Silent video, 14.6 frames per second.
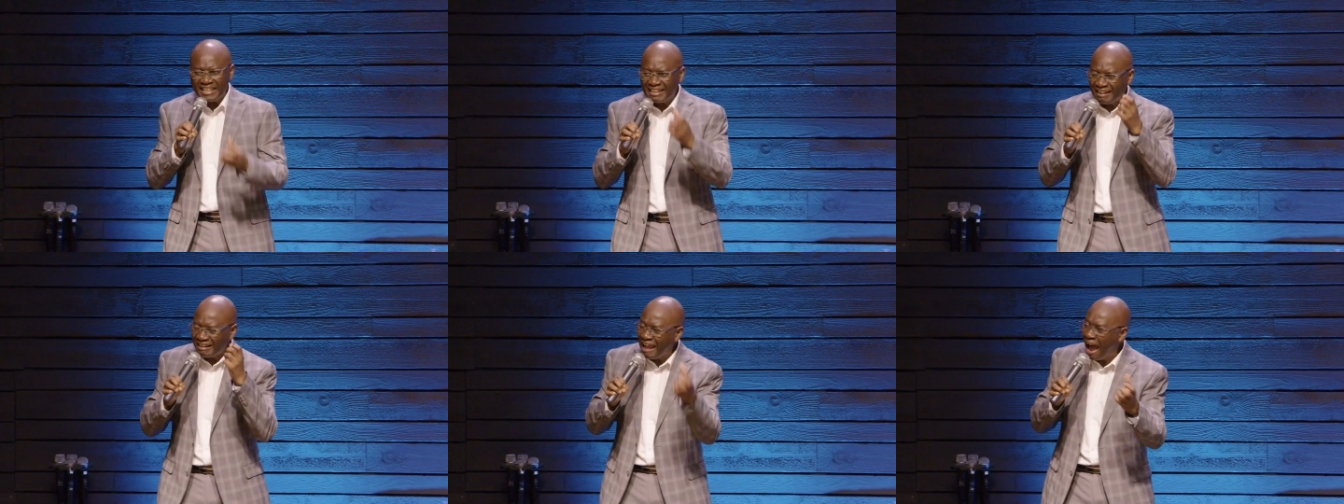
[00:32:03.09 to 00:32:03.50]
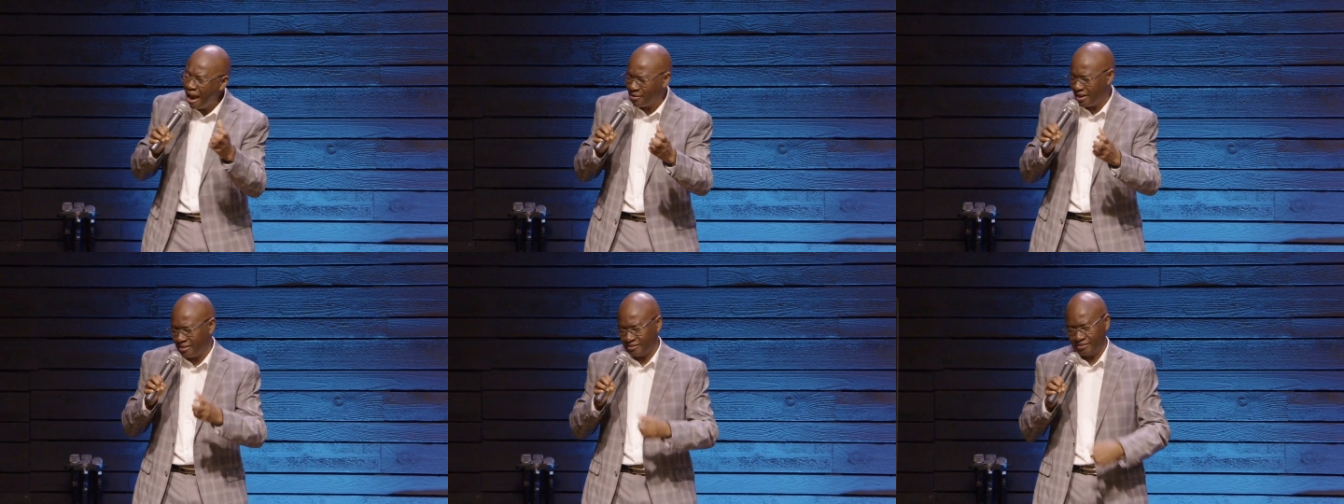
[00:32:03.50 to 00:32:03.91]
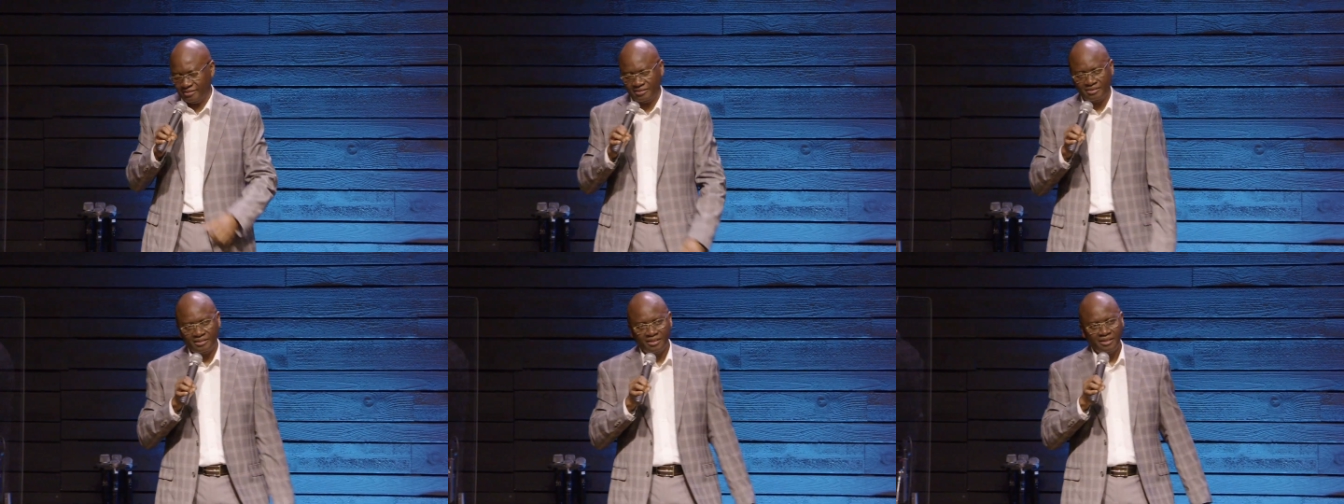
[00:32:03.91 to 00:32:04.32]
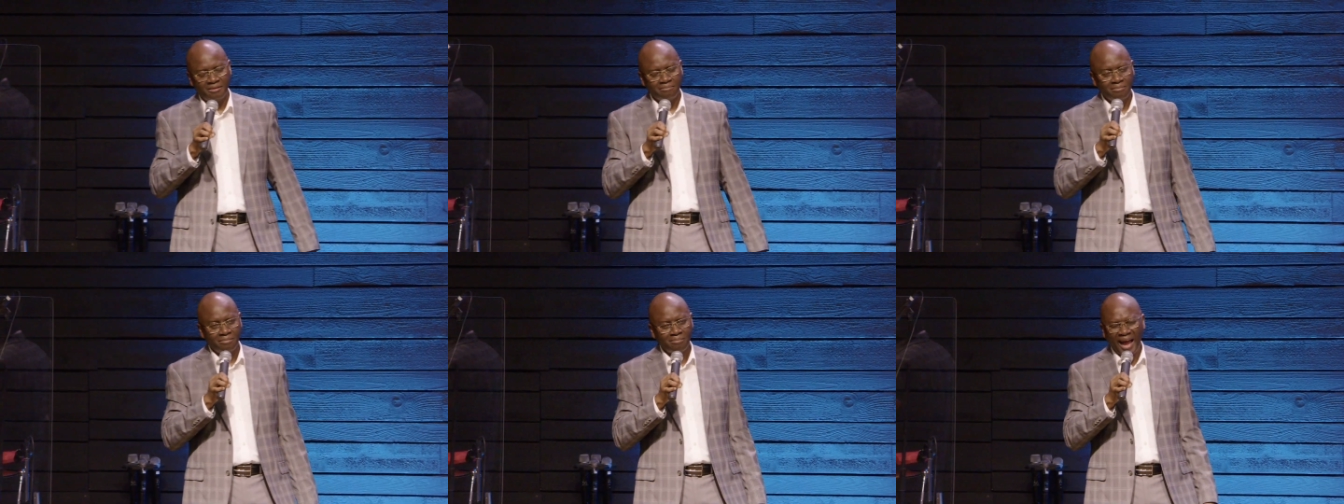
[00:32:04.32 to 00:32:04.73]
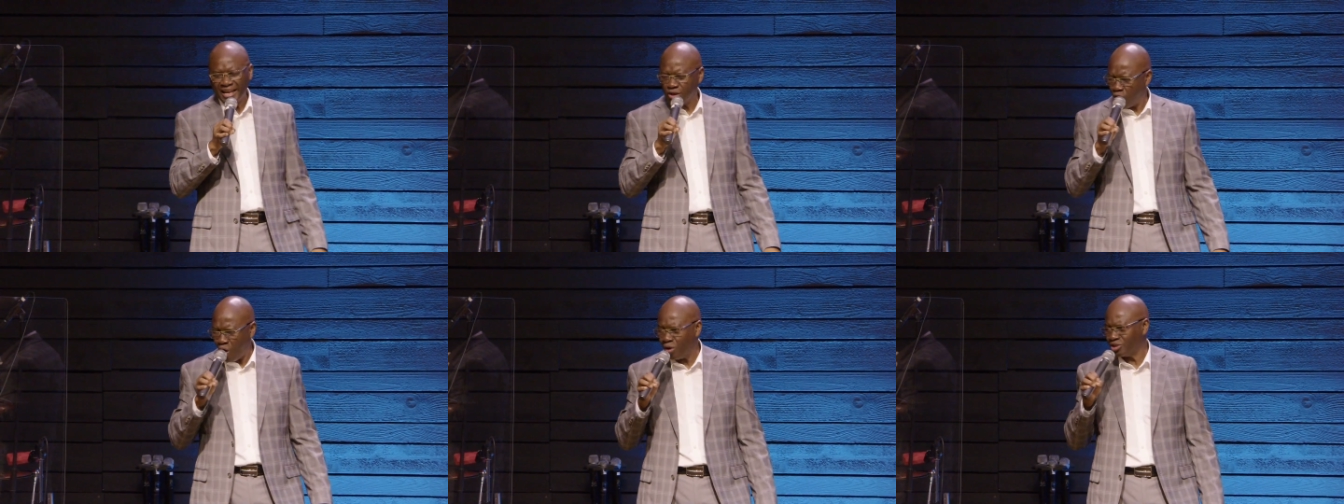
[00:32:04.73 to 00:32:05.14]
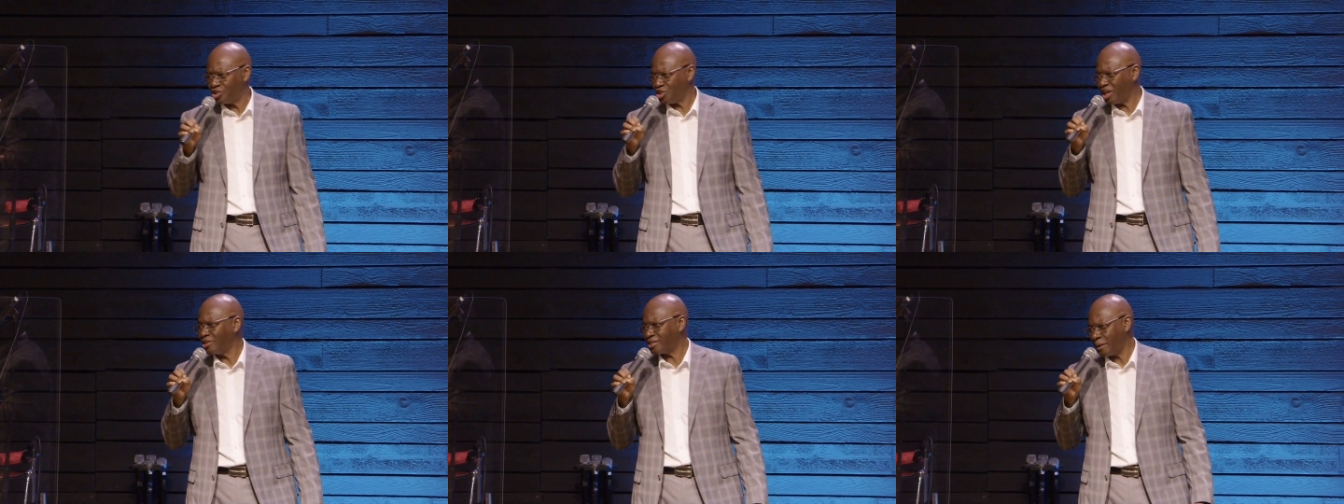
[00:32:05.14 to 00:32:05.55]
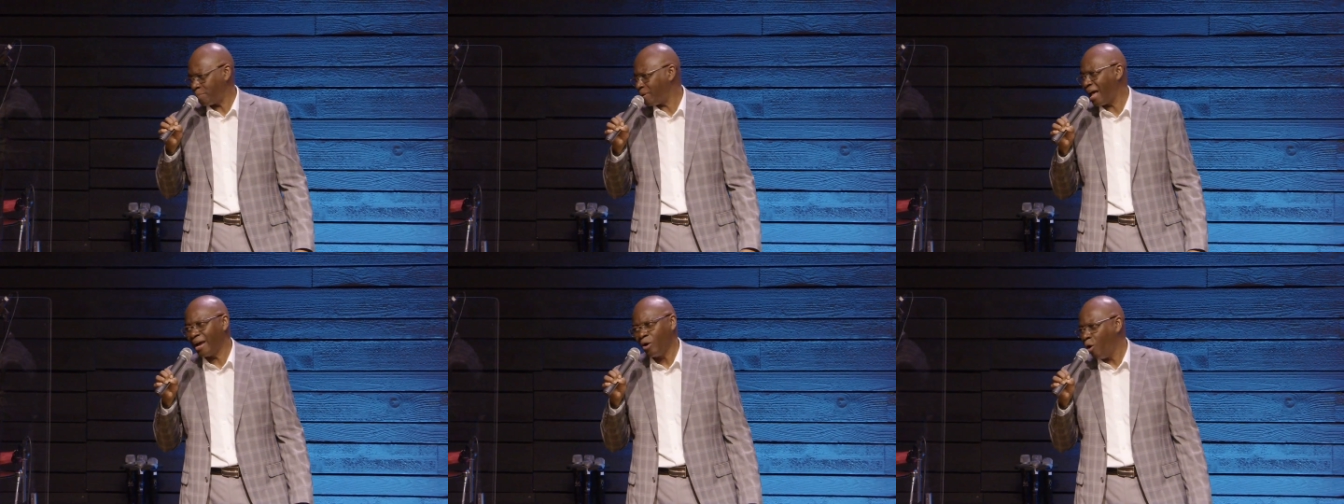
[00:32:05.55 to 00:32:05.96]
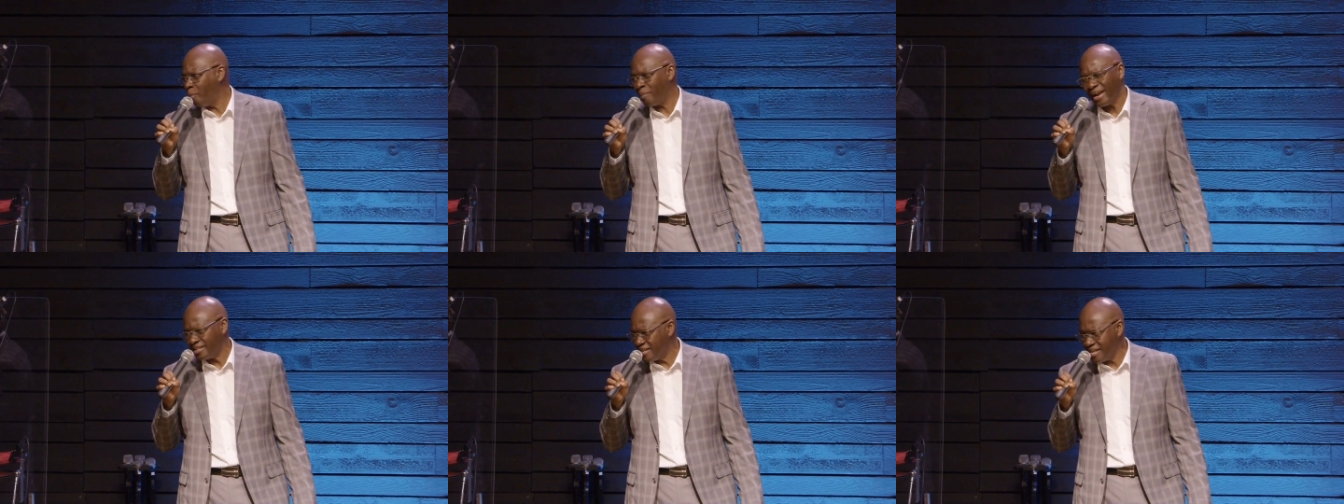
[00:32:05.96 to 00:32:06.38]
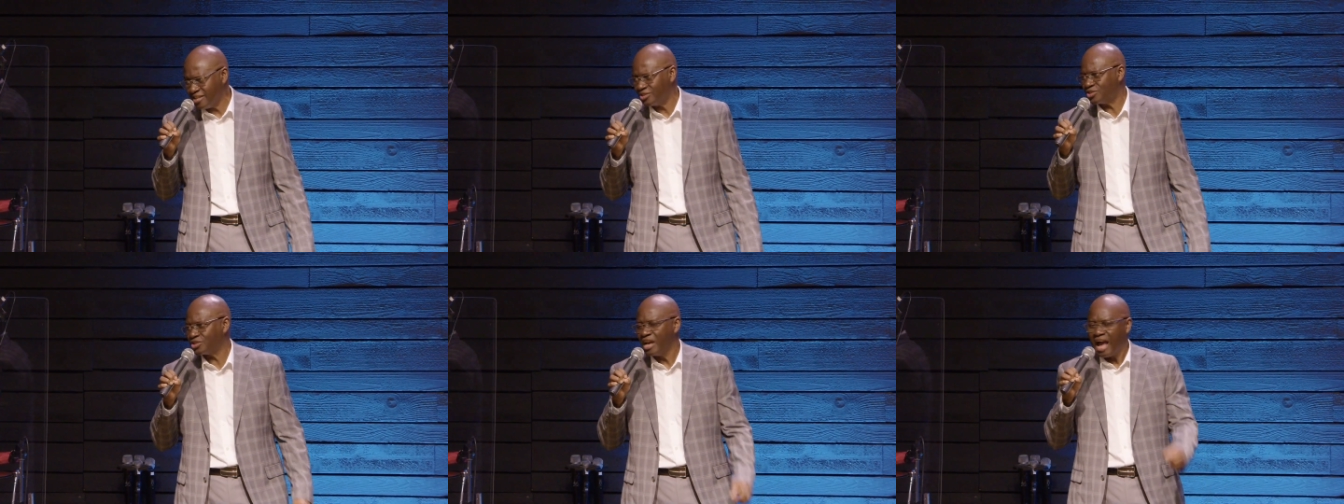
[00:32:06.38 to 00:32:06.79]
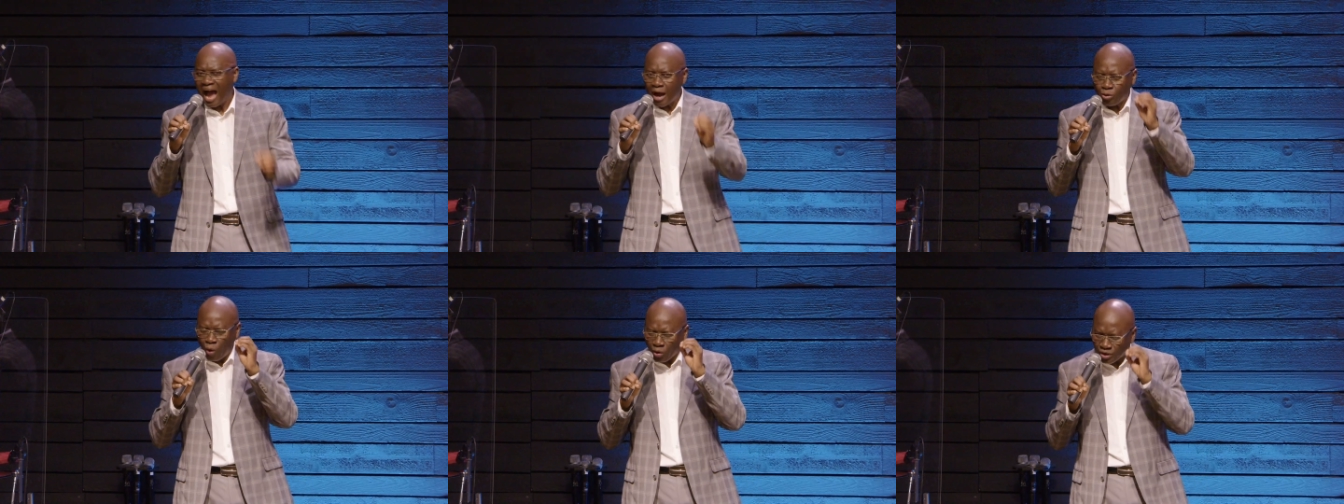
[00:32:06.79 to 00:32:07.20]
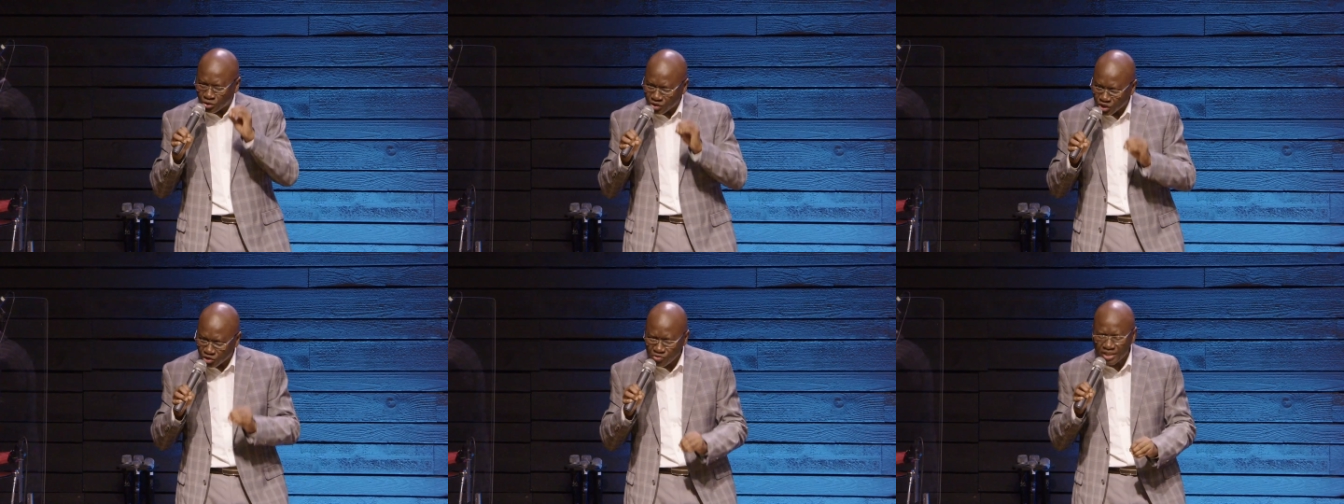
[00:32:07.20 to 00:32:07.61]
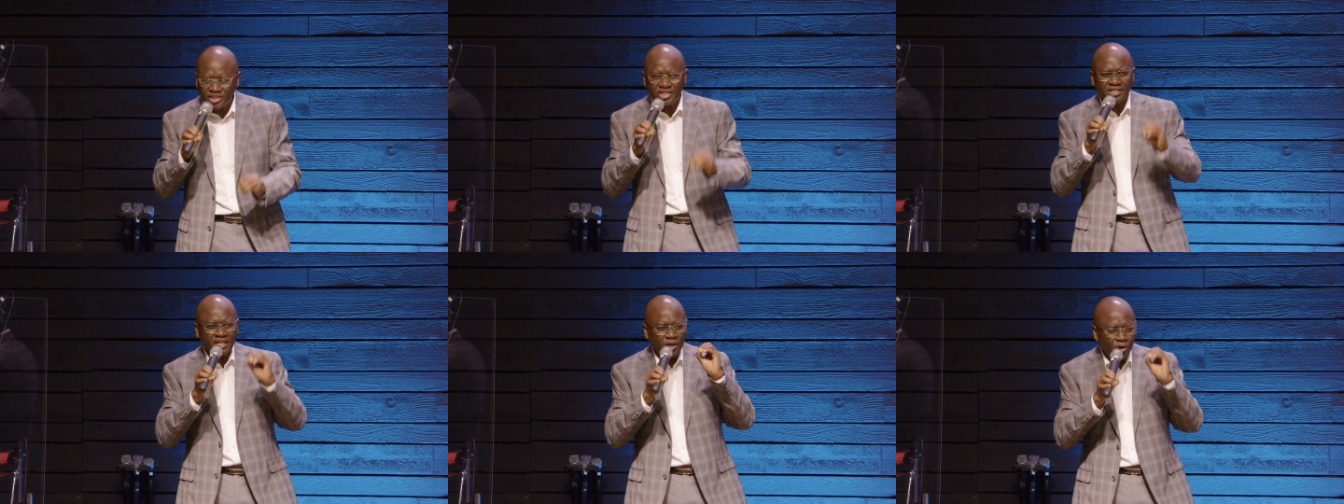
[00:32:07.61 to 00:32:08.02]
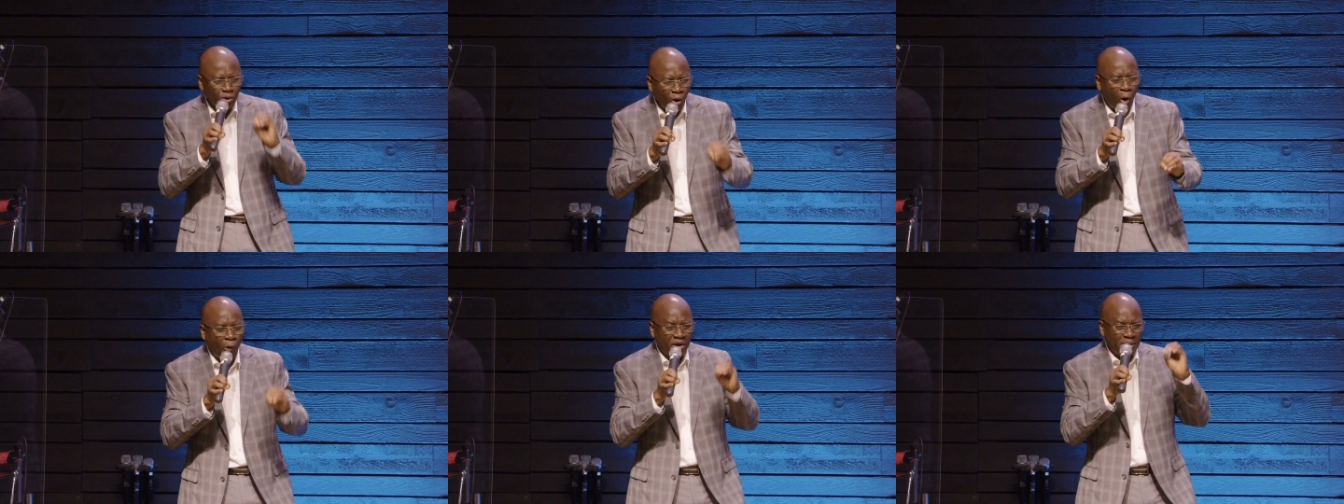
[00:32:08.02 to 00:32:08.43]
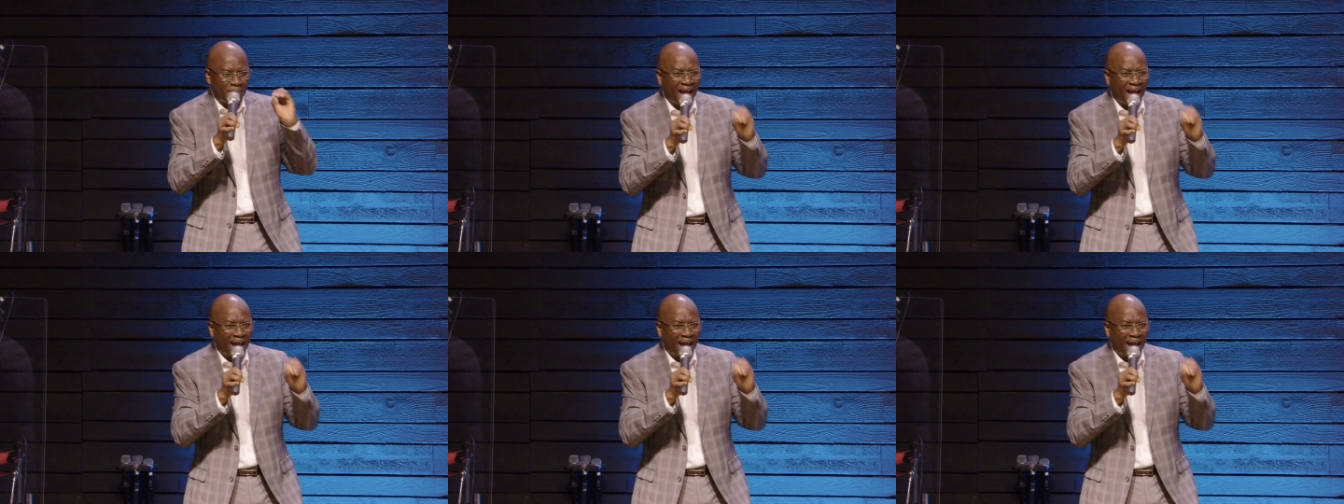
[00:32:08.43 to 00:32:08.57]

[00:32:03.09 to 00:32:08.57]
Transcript: declaring my God shall supply all my needs according to his riches in glory